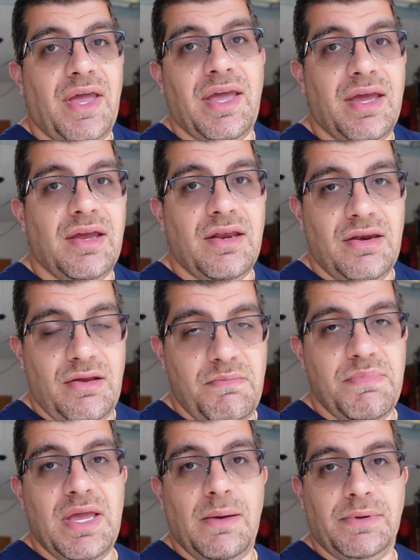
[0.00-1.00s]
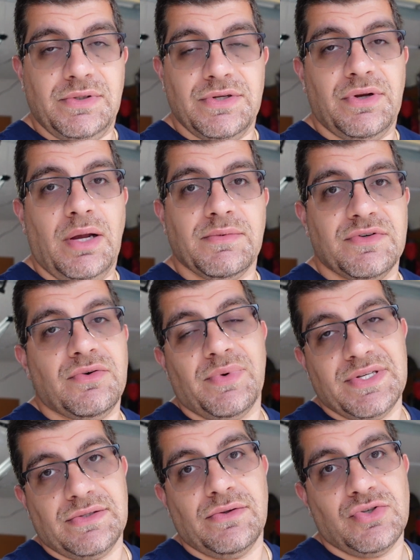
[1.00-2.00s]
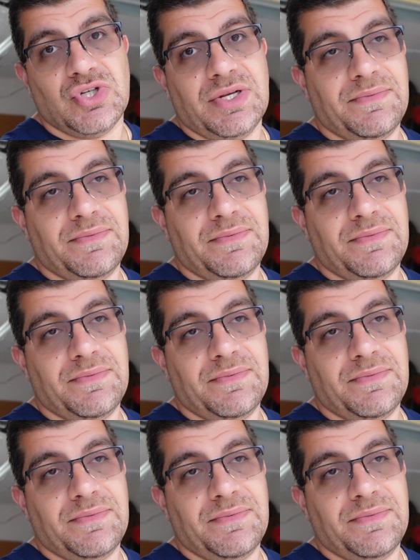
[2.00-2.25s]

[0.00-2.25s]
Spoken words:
and be able to come to a resolution.